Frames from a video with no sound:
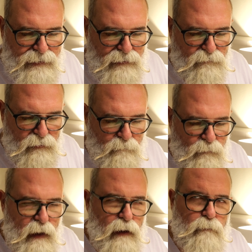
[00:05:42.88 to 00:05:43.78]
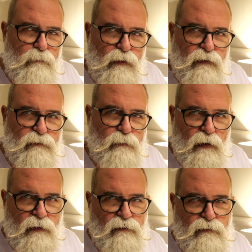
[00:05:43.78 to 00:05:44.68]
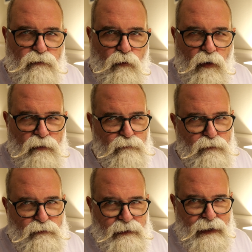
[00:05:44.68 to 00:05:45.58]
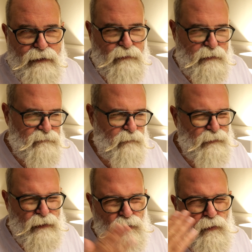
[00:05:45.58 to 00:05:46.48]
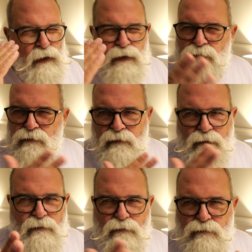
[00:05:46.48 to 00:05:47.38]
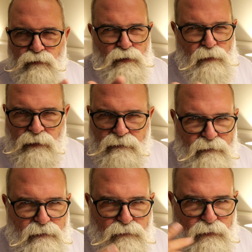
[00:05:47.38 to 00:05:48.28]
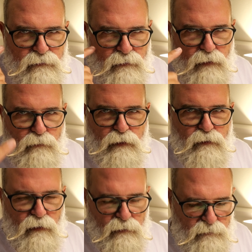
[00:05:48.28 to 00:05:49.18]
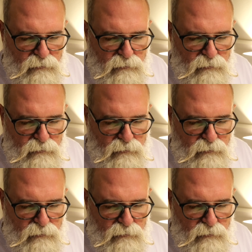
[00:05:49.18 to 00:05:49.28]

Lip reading: Kelvin, plus minus 150 Kelvin. Something you will not see. You will not see a difference with your eyes.